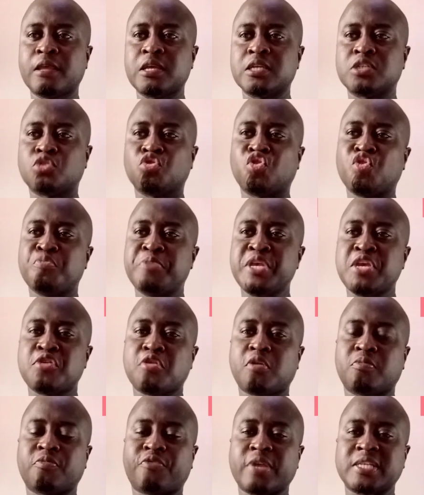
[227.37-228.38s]
So it could be,
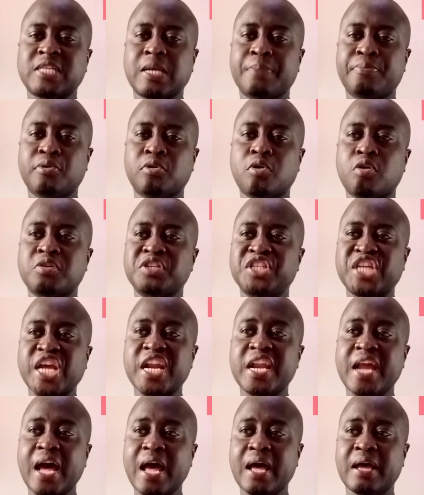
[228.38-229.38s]
for example, on
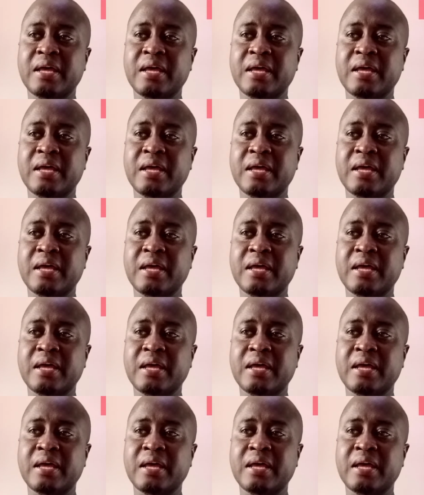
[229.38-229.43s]
gender,